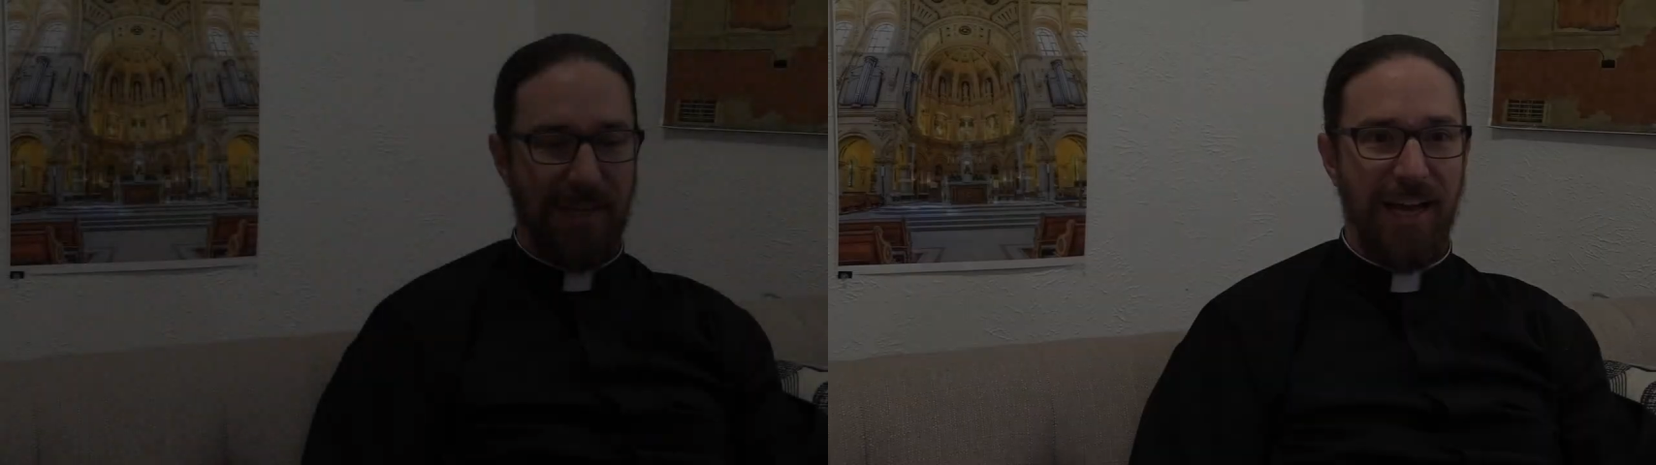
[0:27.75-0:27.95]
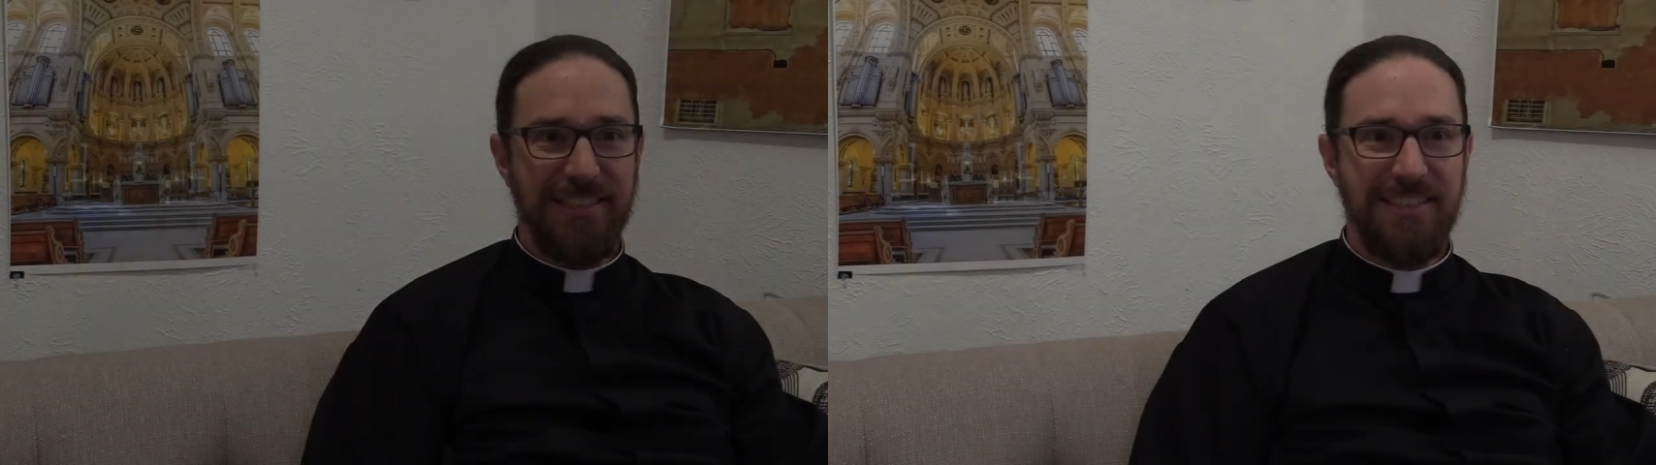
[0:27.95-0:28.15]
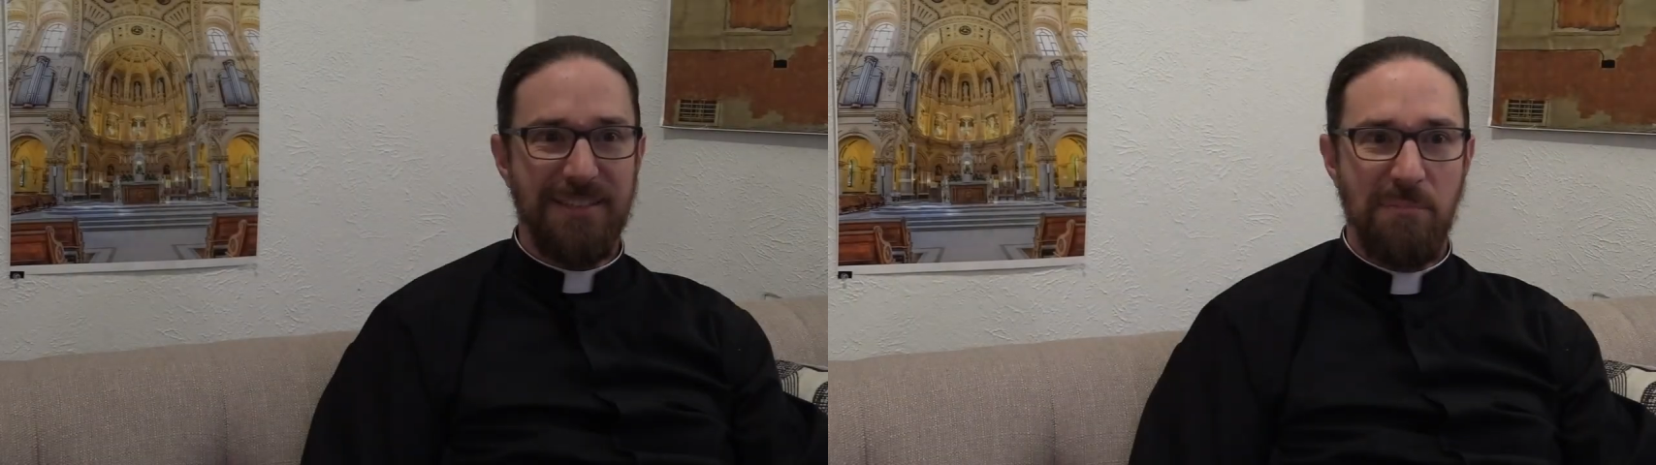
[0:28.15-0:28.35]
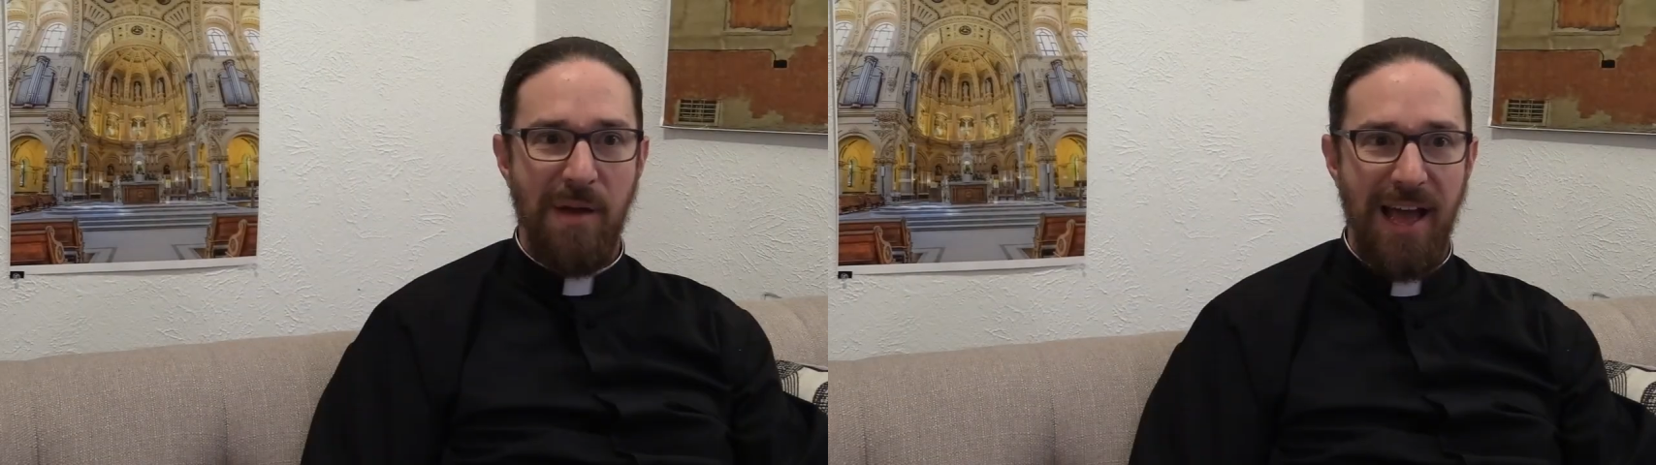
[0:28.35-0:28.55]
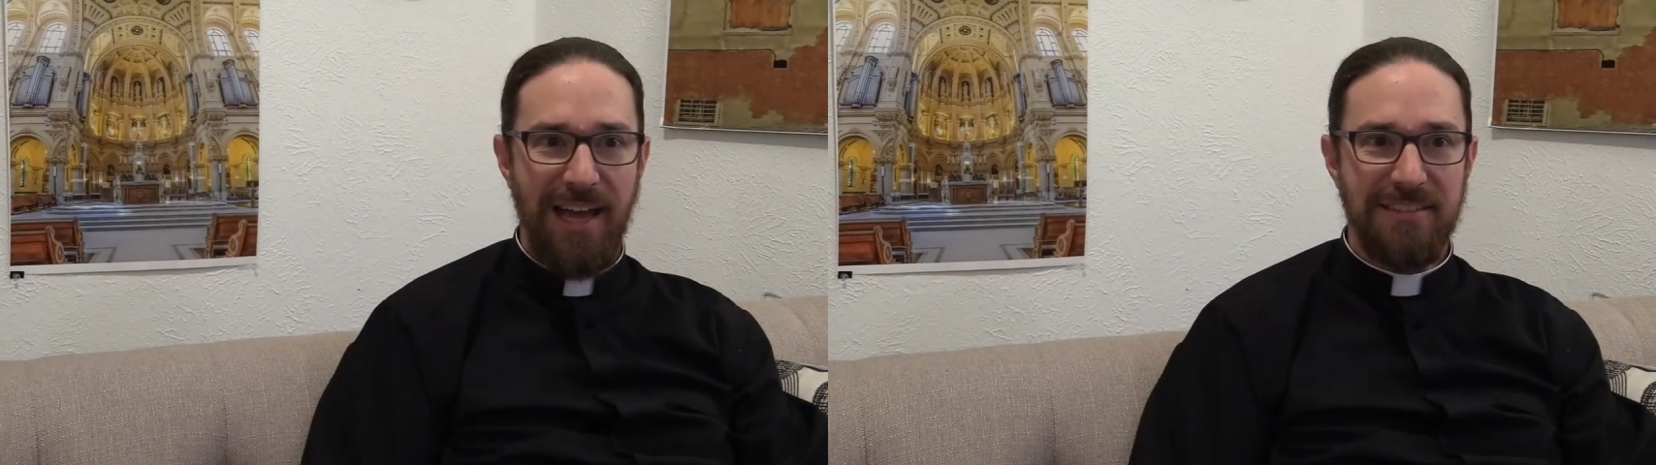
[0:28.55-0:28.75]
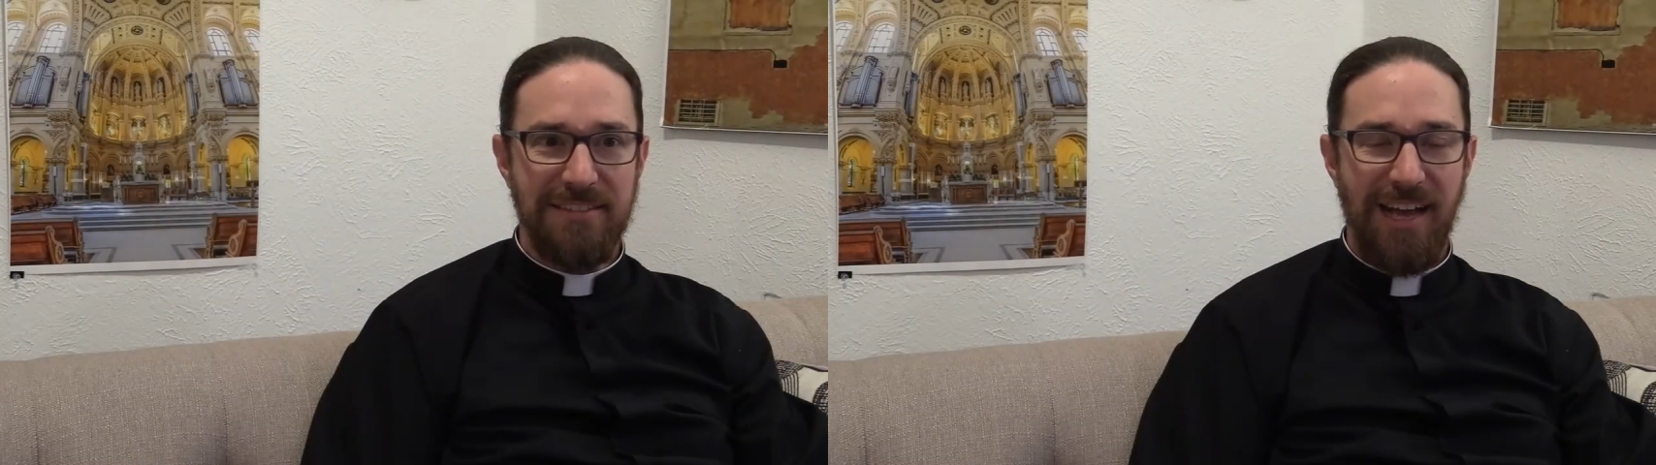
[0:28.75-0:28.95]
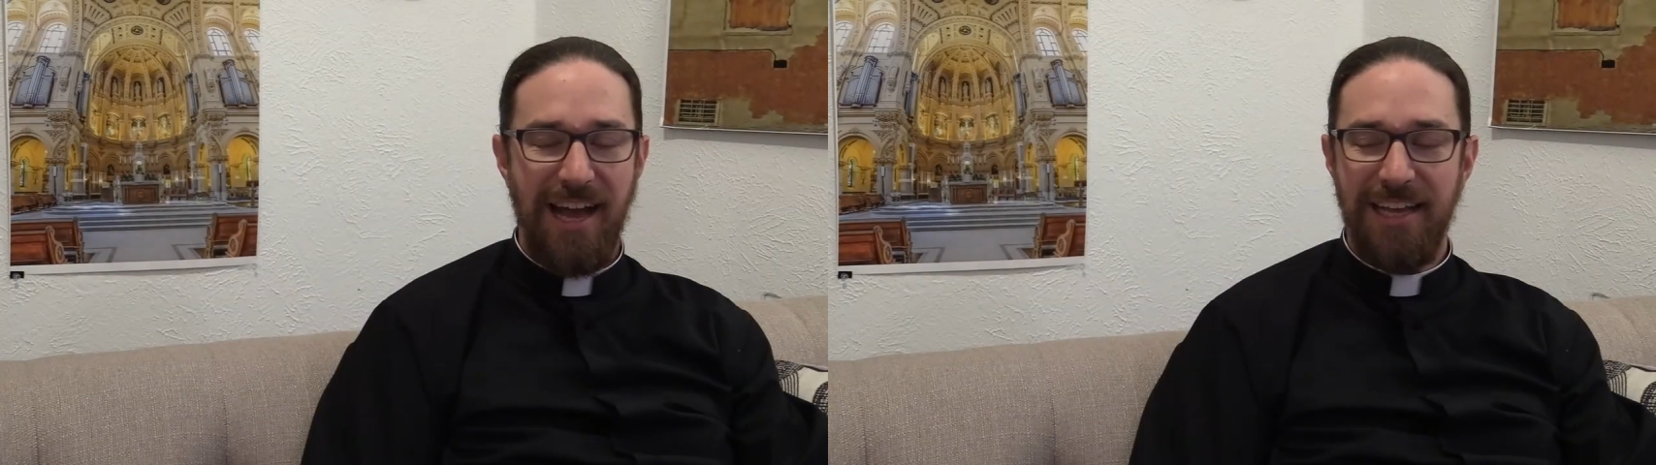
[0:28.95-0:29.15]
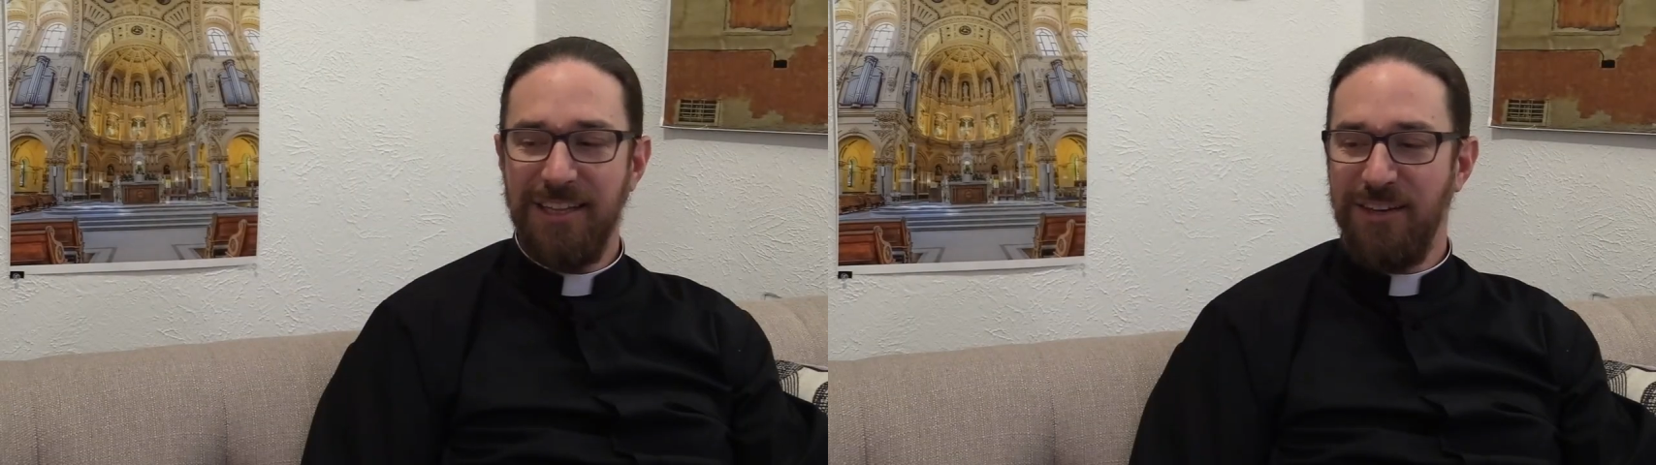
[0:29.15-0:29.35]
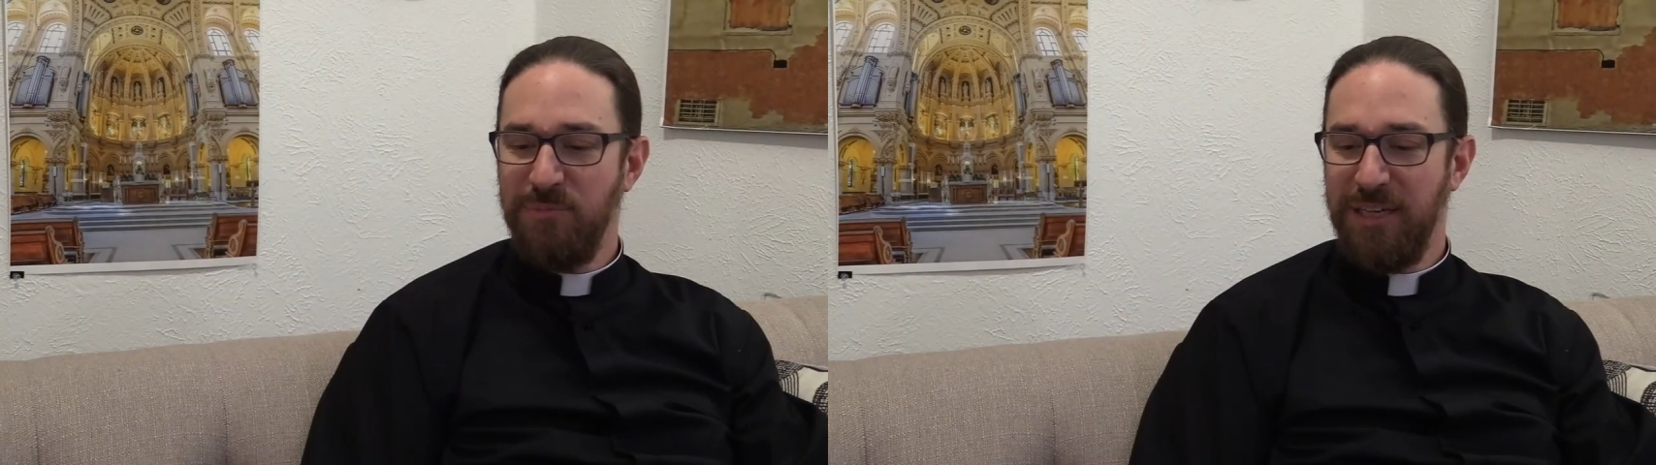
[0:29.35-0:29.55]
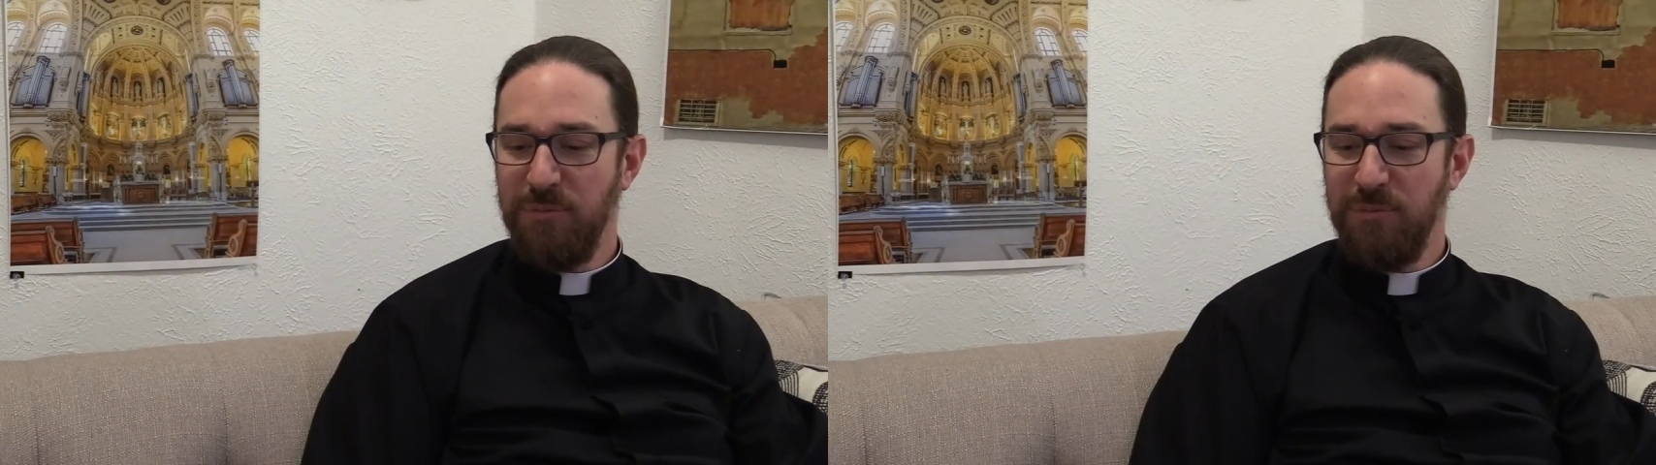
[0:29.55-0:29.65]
It's the best. I love being